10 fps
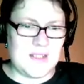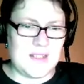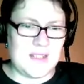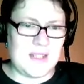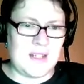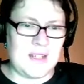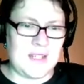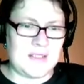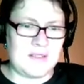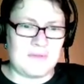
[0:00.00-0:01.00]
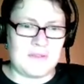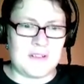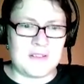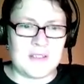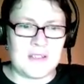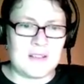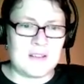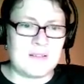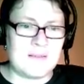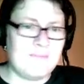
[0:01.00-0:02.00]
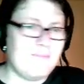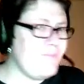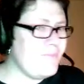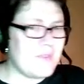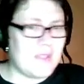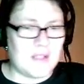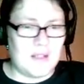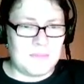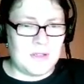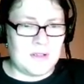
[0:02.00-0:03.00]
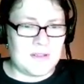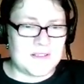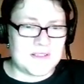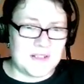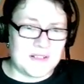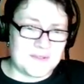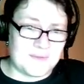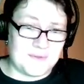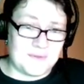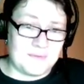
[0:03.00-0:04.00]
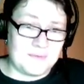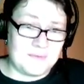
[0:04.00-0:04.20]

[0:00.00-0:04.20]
yeah, 18 or 19, they got me on testosterone.